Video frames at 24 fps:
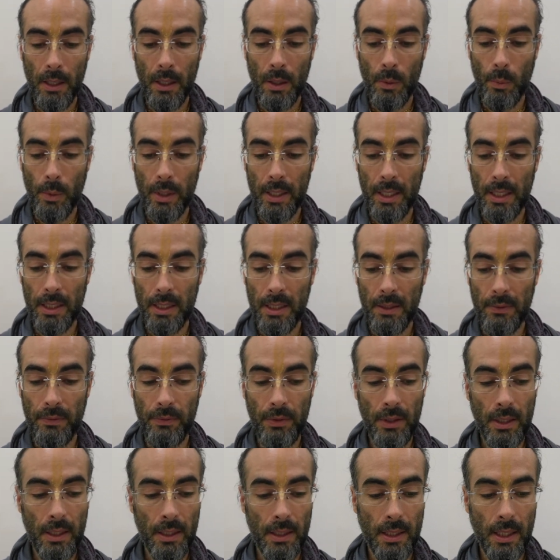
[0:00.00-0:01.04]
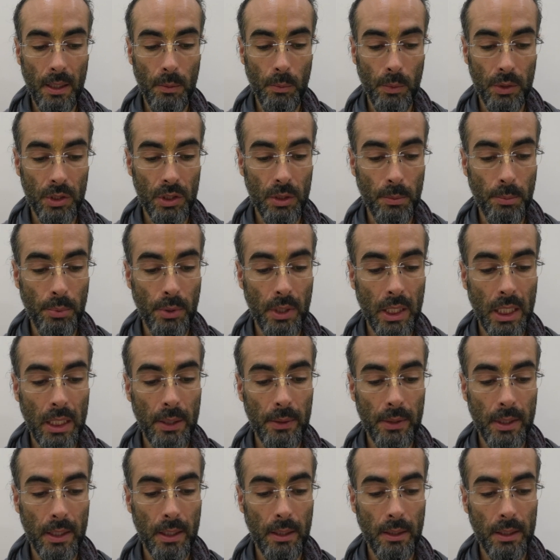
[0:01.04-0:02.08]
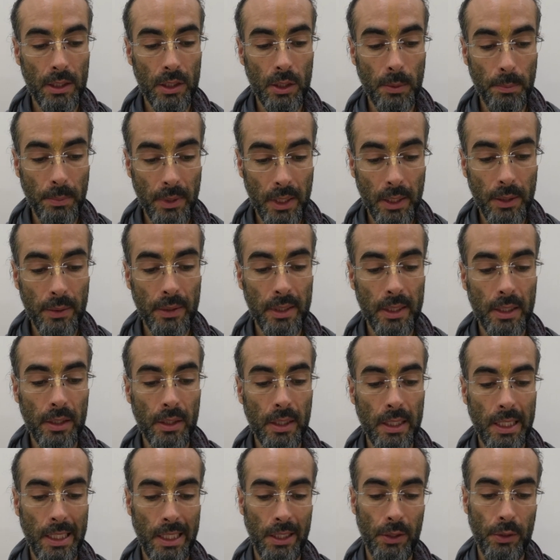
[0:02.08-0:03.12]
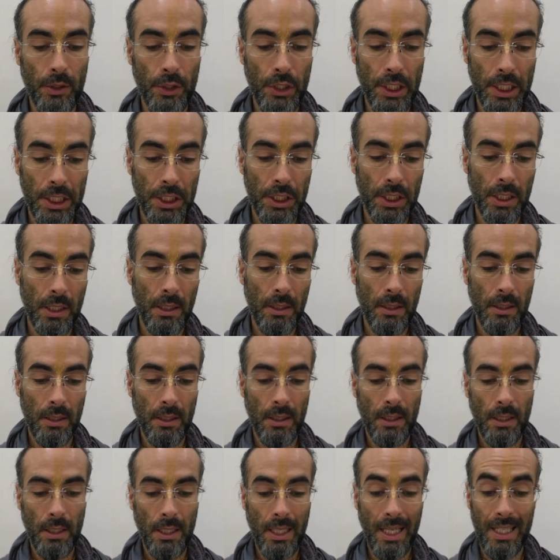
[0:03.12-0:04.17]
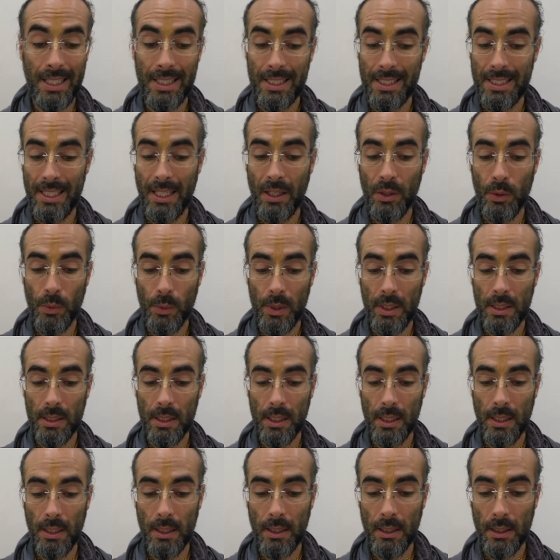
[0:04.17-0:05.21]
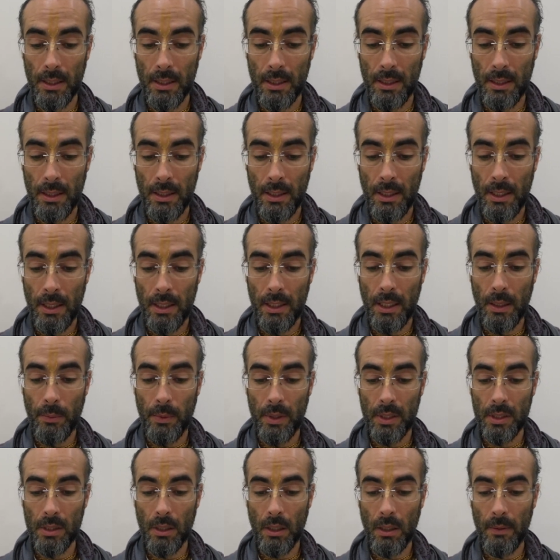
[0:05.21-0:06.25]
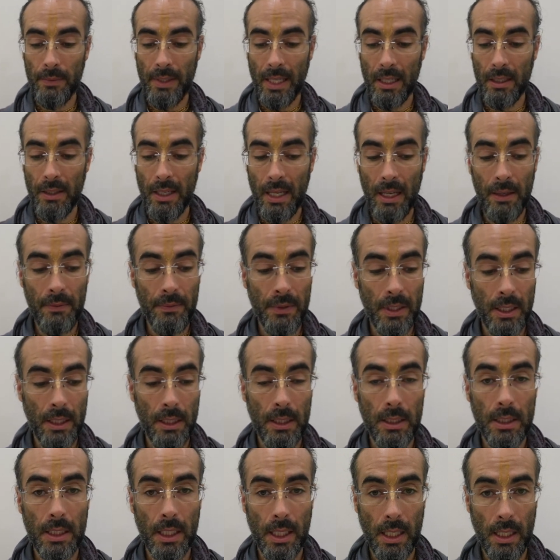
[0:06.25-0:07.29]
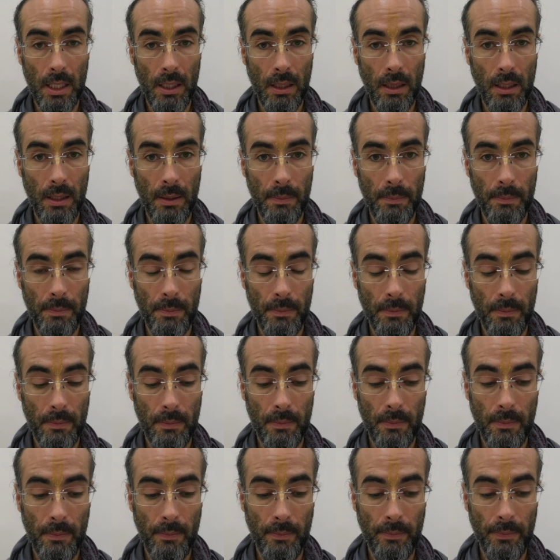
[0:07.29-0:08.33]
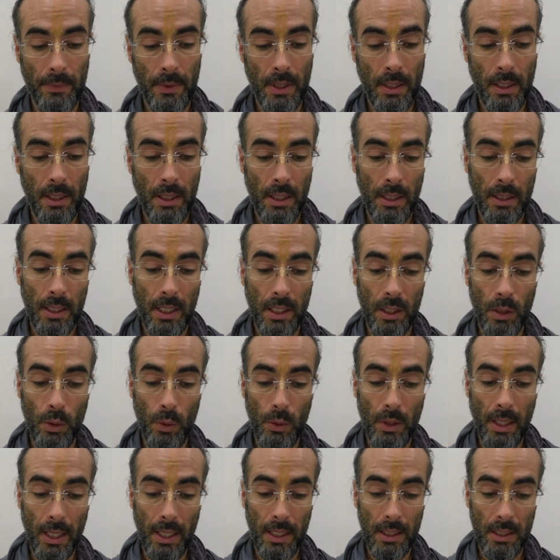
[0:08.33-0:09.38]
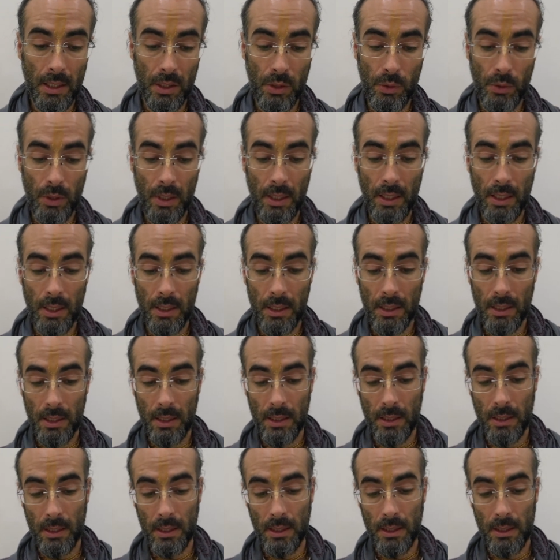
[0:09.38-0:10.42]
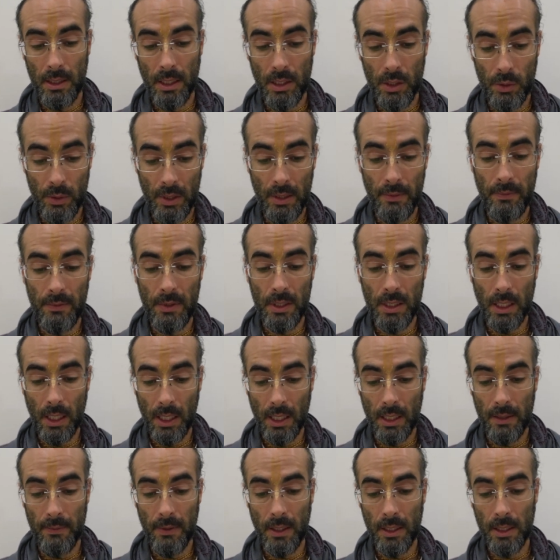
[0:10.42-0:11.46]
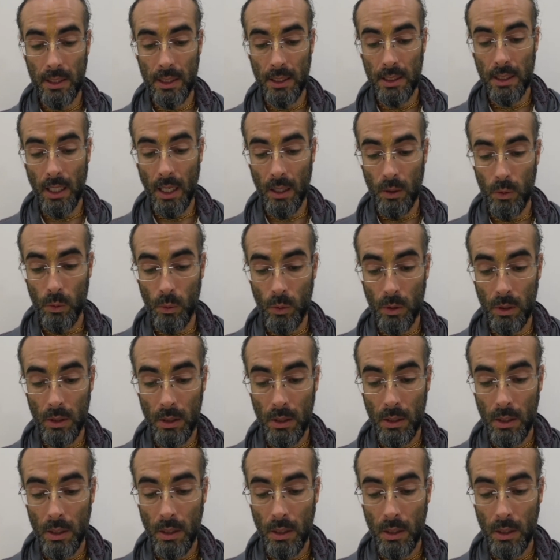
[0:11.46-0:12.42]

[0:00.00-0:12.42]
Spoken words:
When he defeated them with superior erudition and sound reasoning, they resolved out of envy to kill him. They knew that Sri Chakravarti Thakur